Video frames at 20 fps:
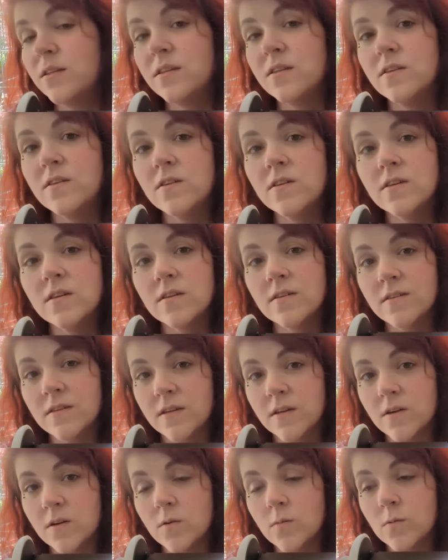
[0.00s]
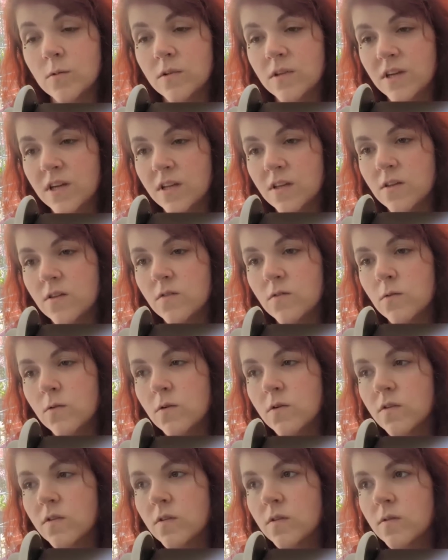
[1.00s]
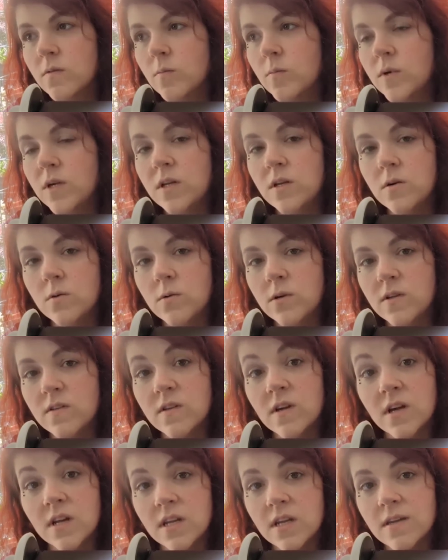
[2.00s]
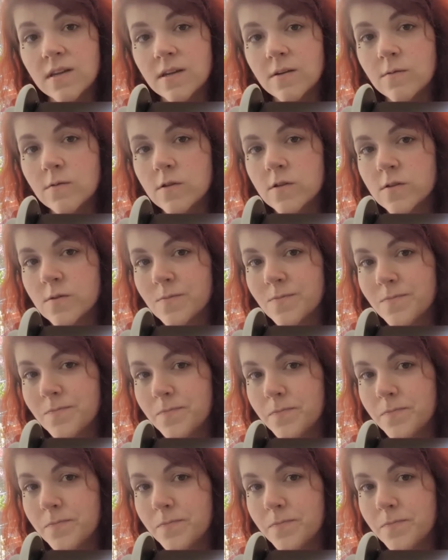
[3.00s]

This sound will henceforth be known as honey gloves.